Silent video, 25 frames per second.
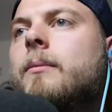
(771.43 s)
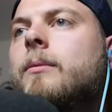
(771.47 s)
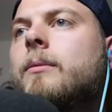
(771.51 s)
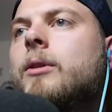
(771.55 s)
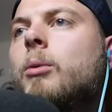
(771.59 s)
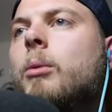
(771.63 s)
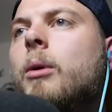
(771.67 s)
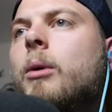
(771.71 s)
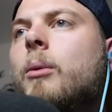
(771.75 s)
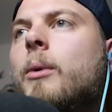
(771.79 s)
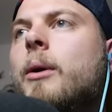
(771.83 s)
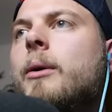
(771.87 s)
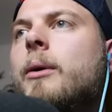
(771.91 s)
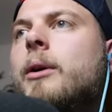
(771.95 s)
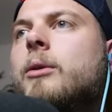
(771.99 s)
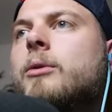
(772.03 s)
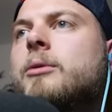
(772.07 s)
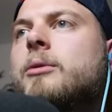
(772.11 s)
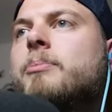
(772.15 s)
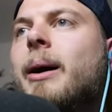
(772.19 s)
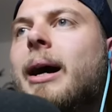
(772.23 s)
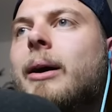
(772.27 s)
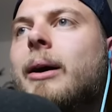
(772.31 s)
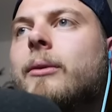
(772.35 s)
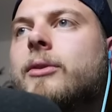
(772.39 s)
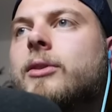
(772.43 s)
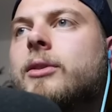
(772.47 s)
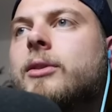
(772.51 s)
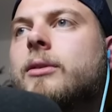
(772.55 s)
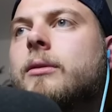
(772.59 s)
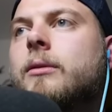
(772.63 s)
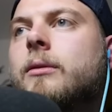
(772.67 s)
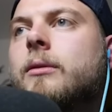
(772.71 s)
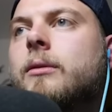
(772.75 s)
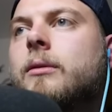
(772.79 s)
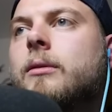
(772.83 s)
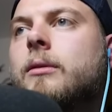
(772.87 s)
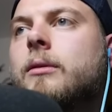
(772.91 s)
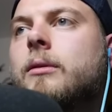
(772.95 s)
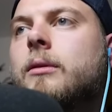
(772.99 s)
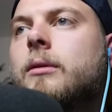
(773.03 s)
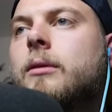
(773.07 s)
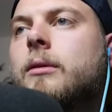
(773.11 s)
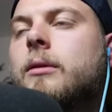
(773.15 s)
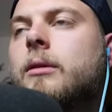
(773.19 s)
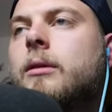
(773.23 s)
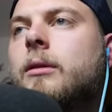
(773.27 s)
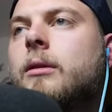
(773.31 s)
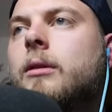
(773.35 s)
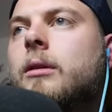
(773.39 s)
The one where we always bounce.
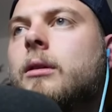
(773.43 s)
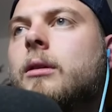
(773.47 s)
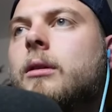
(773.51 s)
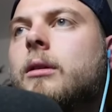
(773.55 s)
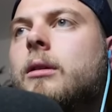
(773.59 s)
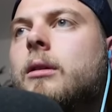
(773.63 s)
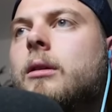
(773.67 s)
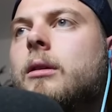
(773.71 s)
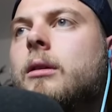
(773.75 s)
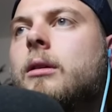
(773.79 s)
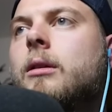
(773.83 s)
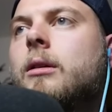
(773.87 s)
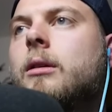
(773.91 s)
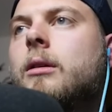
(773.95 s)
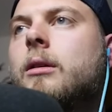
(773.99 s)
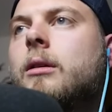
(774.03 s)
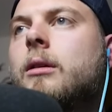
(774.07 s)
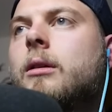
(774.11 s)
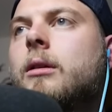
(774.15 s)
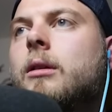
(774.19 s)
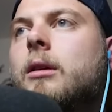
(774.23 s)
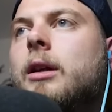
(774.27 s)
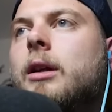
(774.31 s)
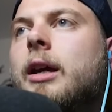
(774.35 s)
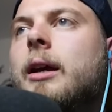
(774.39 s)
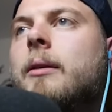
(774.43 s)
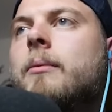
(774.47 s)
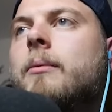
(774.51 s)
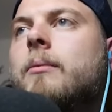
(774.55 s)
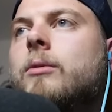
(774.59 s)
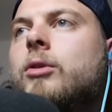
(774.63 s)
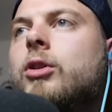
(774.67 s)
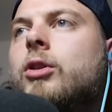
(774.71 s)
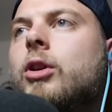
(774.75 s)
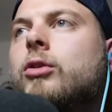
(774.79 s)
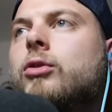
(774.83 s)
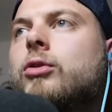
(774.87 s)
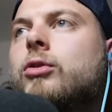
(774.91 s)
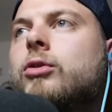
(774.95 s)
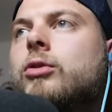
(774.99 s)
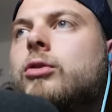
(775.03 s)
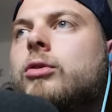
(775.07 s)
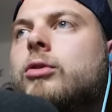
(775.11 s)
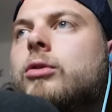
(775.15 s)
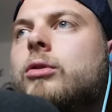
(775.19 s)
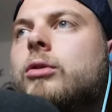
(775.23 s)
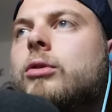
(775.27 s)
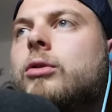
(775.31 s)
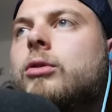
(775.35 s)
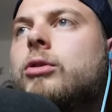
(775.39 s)
That's if I get there.
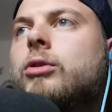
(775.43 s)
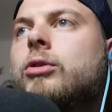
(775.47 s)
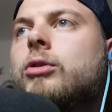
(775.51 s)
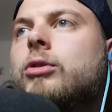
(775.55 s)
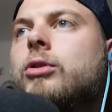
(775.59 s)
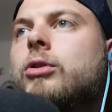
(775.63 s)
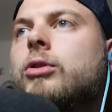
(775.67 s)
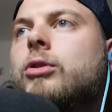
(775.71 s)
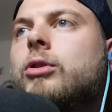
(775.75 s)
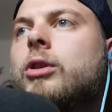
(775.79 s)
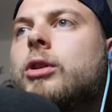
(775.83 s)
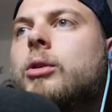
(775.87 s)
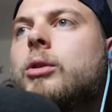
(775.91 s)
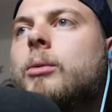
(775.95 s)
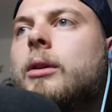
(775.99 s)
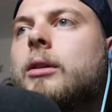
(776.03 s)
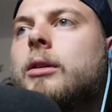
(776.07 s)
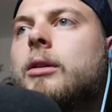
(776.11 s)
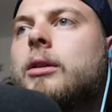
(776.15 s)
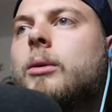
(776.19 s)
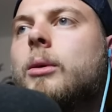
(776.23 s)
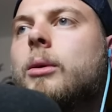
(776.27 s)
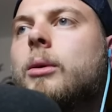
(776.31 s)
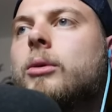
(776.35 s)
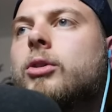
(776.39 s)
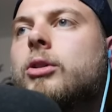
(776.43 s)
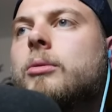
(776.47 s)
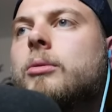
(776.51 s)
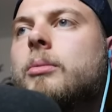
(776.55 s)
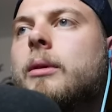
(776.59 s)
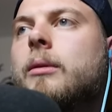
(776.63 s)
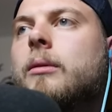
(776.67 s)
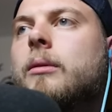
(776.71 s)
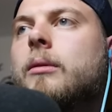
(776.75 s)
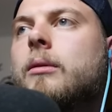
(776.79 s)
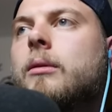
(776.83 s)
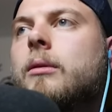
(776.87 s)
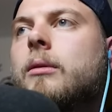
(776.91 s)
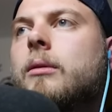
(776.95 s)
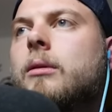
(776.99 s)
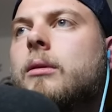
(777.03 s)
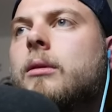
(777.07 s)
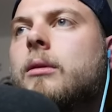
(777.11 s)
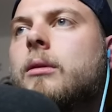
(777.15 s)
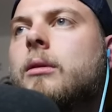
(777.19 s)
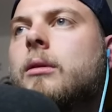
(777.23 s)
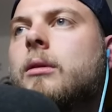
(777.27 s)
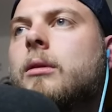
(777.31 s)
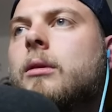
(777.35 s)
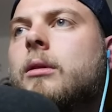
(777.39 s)
No, you will. You will. Trust me.
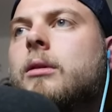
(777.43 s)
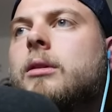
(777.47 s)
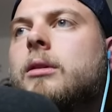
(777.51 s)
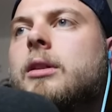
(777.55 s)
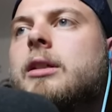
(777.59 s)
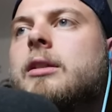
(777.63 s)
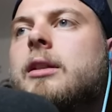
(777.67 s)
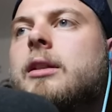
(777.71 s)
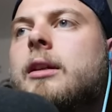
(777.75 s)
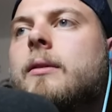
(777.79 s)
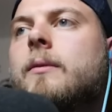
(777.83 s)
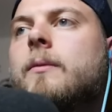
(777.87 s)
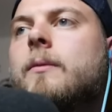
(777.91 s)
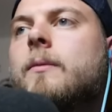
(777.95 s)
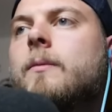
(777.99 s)
Woo! Easy.